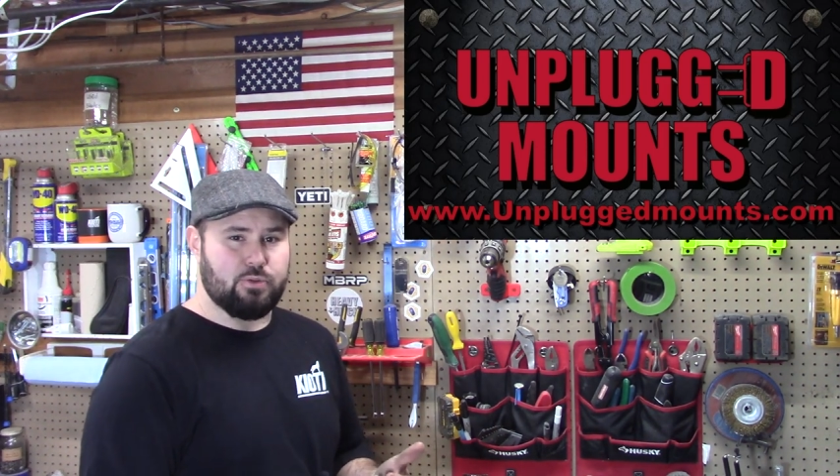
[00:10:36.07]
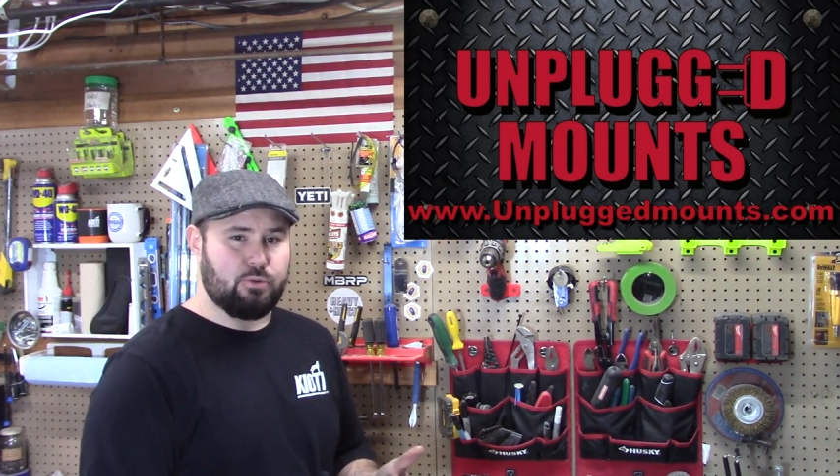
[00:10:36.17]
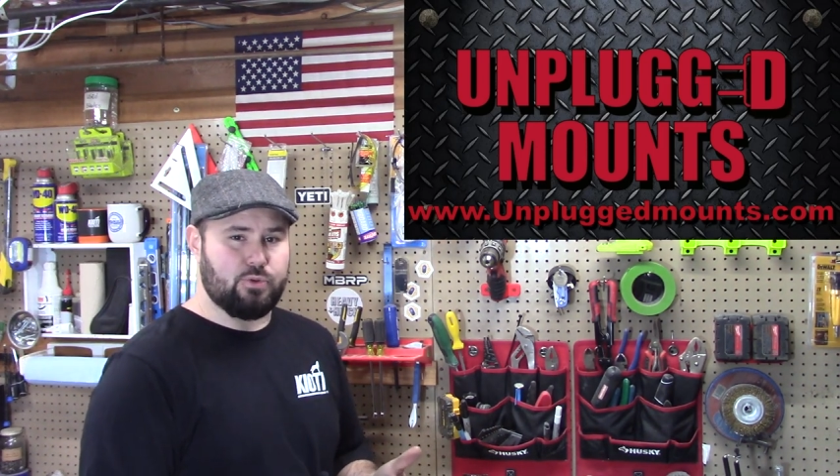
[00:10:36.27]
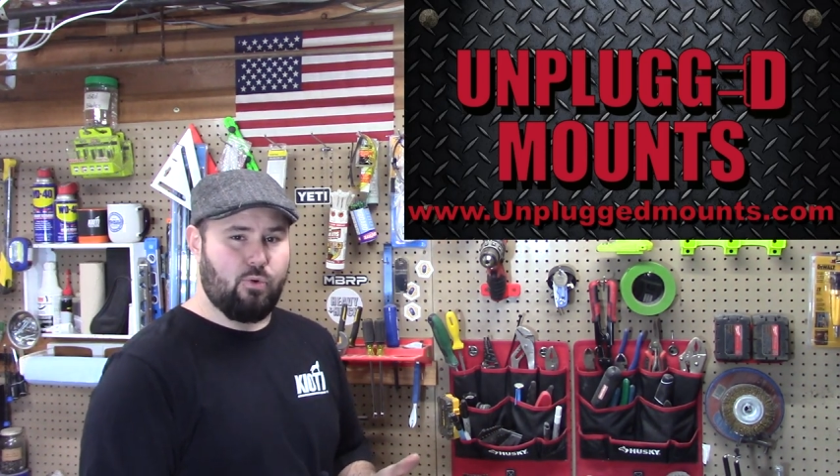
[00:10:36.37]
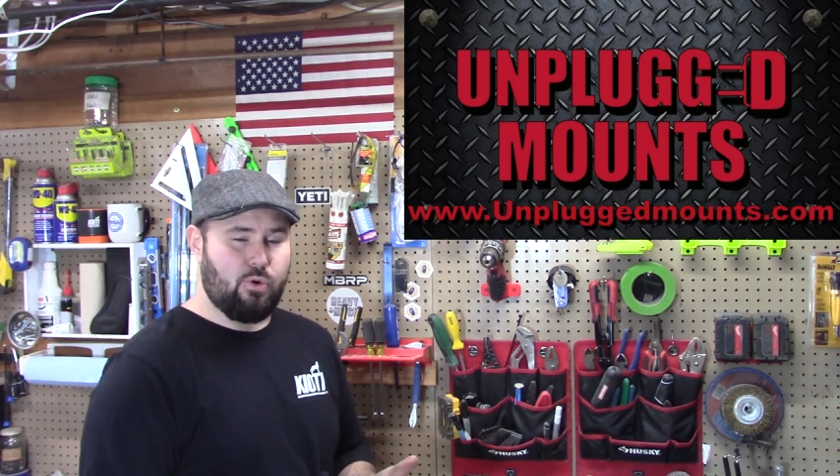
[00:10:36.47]

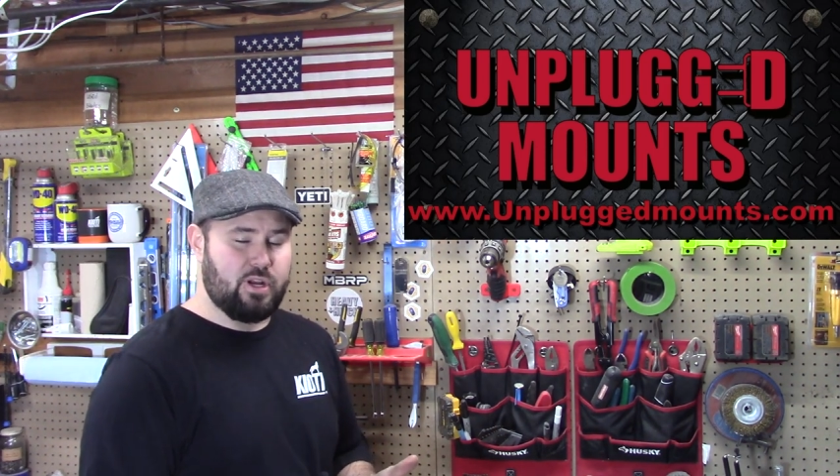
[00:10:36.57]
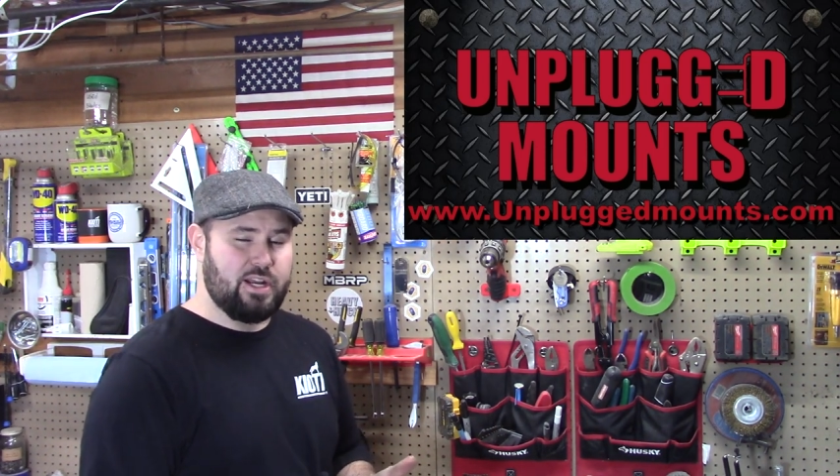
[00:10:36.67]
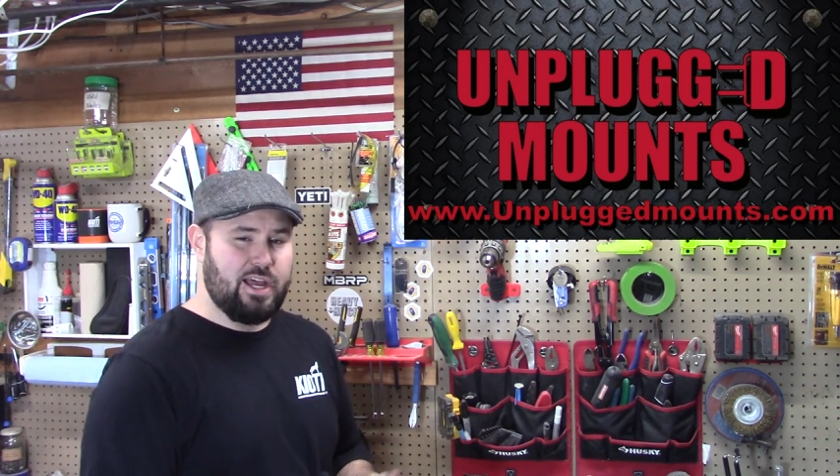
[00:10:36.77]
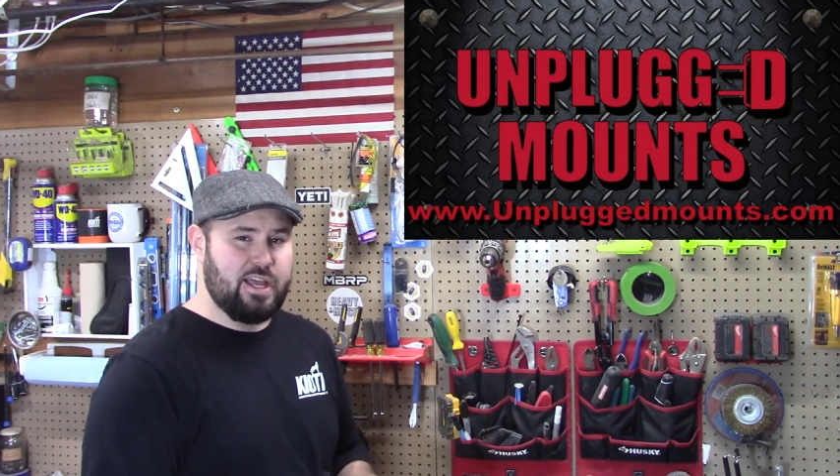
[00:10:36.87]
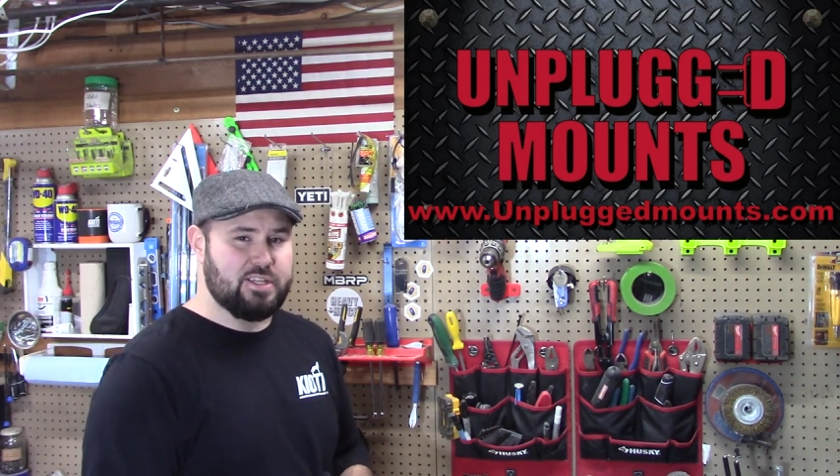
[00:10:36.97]
tools
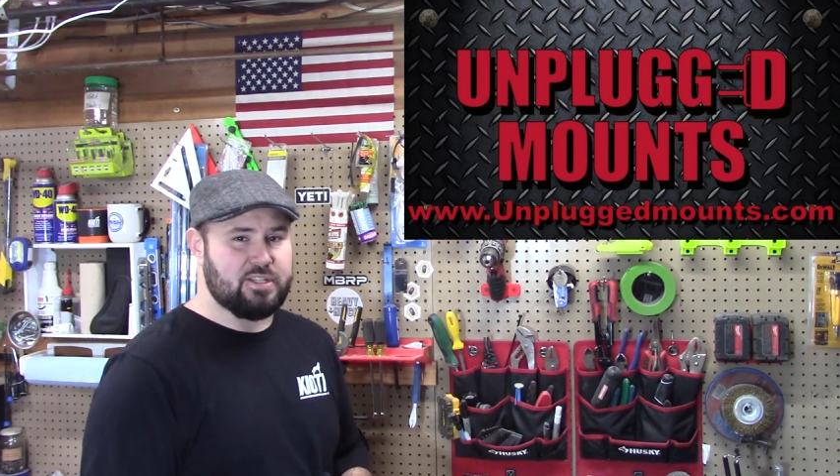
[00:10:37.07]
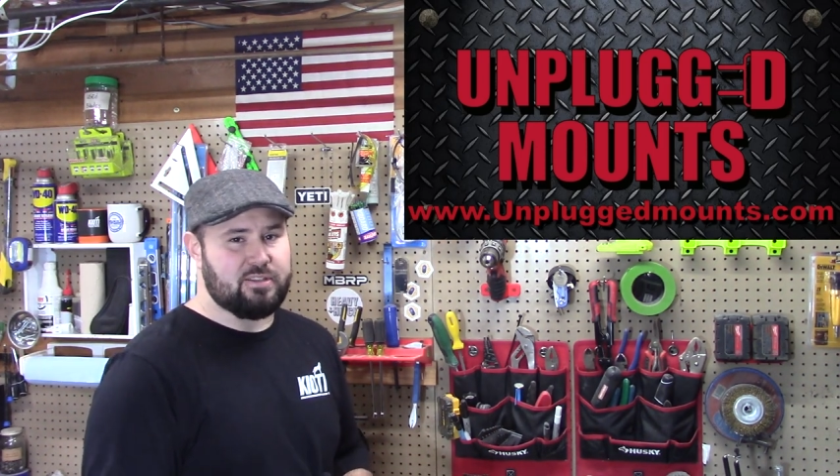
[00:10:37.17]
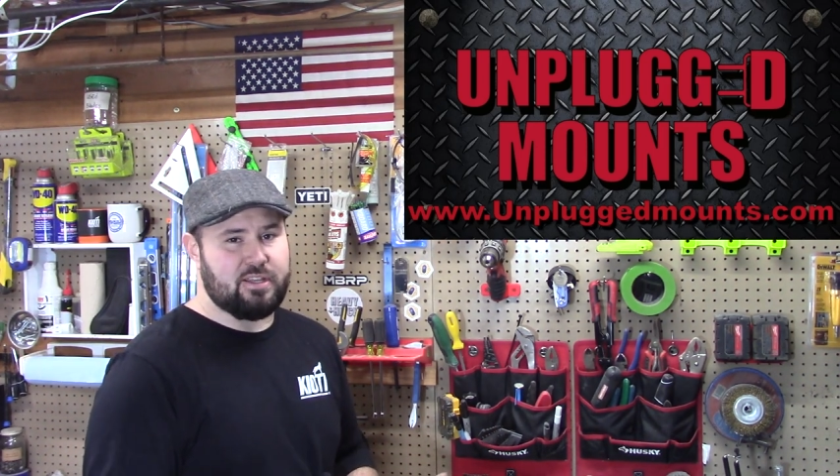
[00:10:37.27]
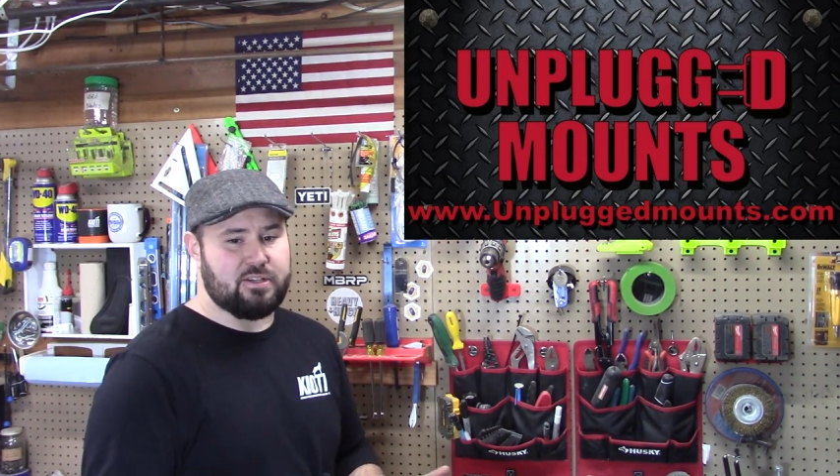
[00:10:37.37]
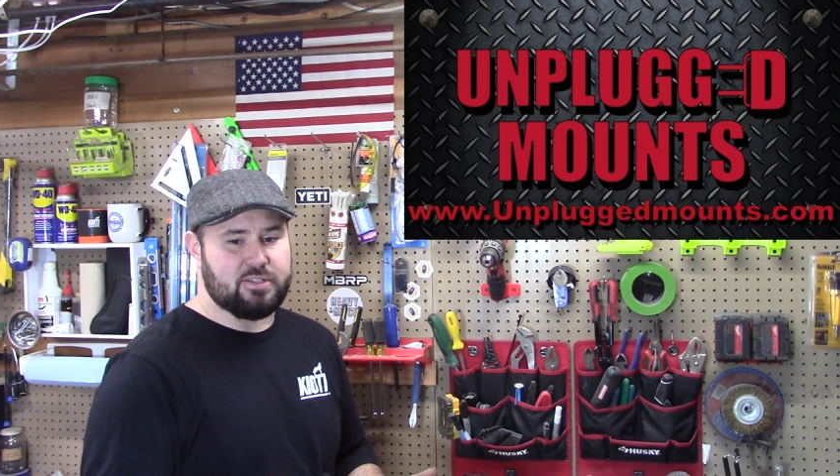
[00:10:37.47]
organized
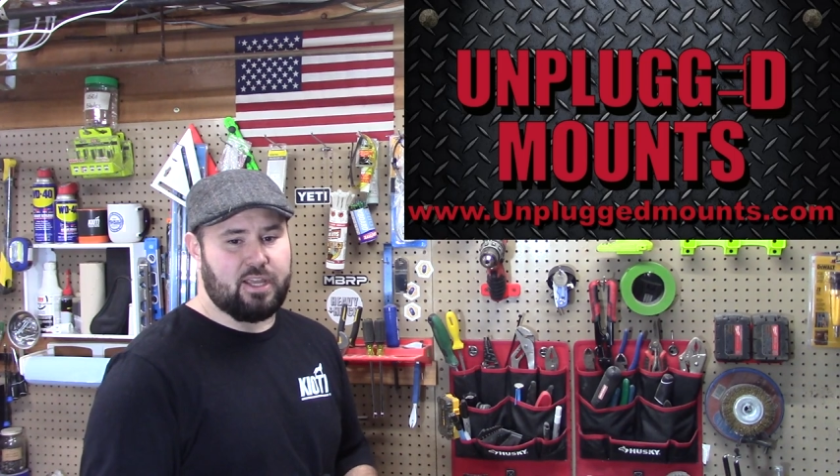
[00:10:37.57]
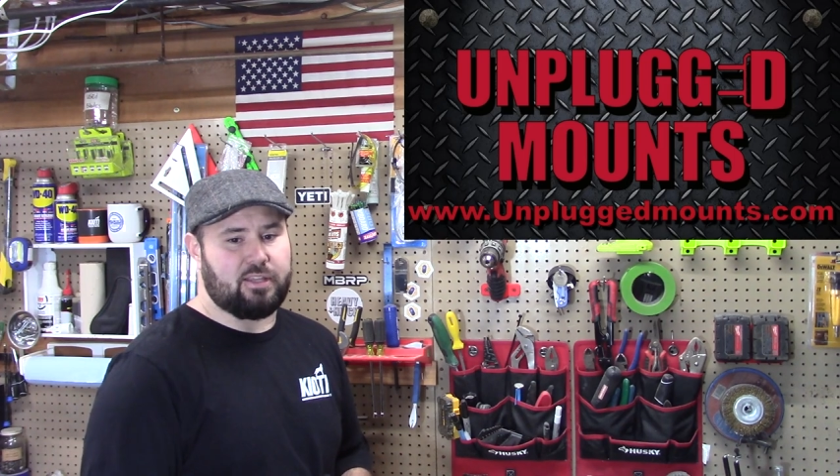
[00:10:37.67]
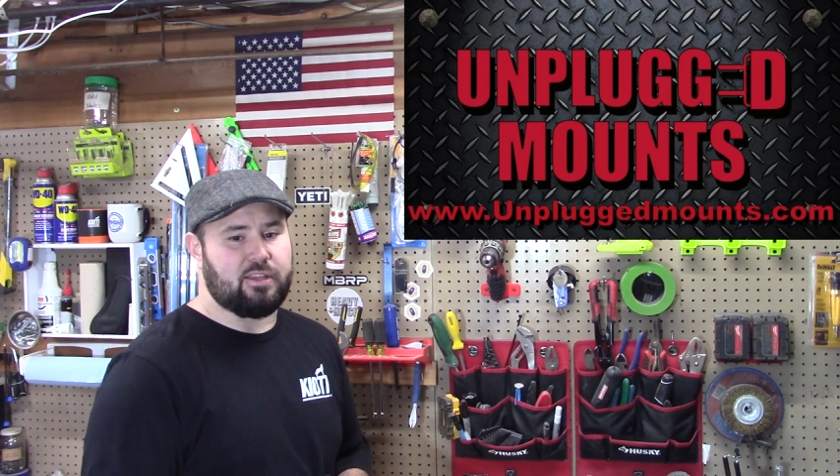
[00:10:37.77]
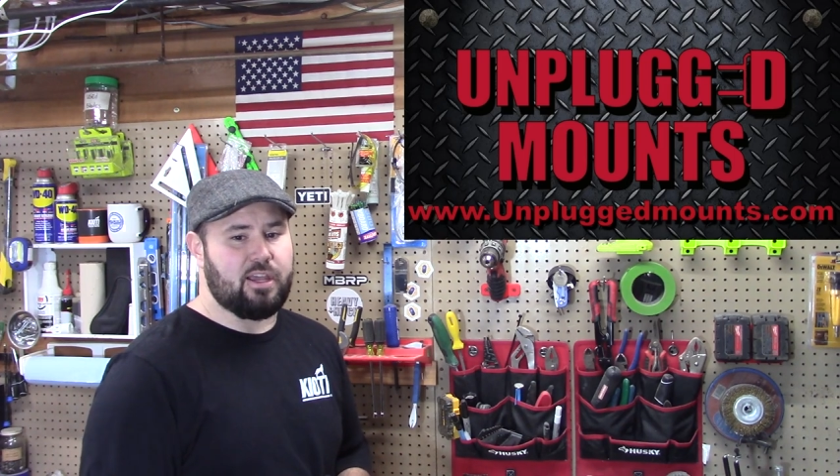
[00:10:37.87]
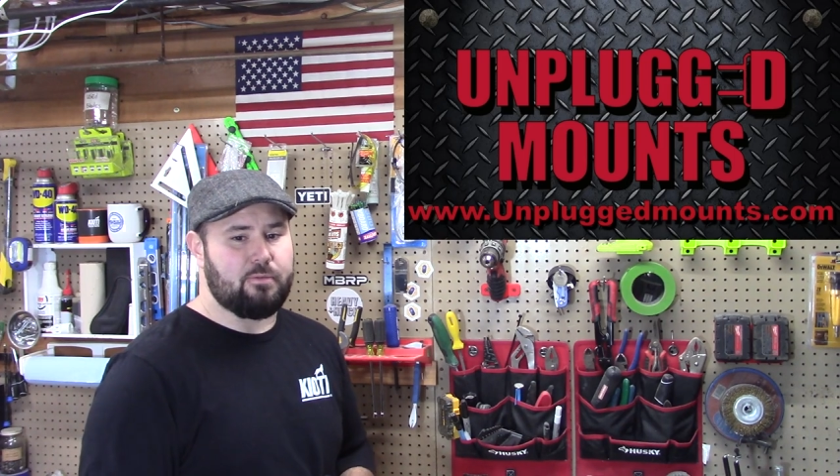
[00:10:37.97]
and things
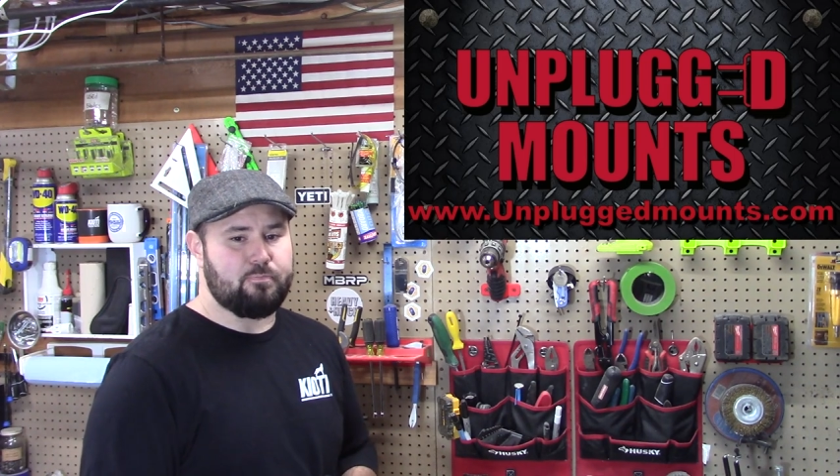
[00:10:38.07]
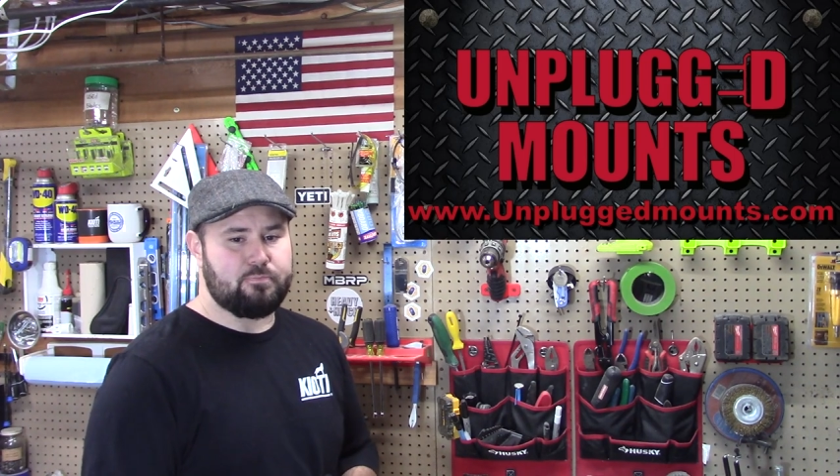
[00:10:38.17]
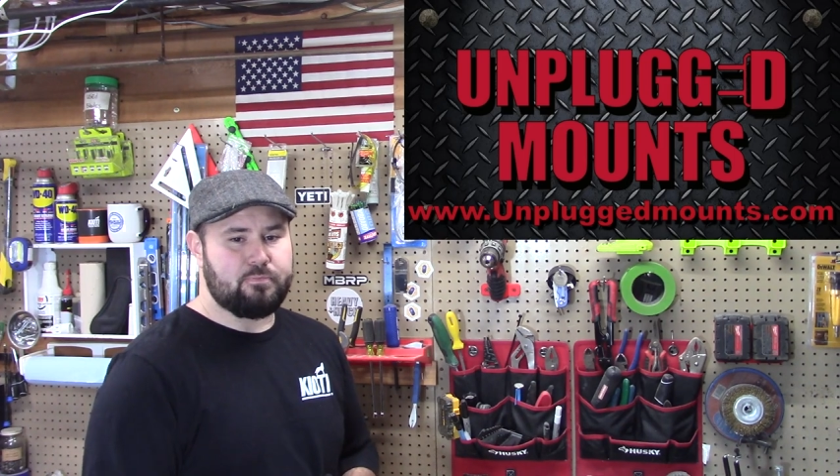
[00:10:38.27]
like that.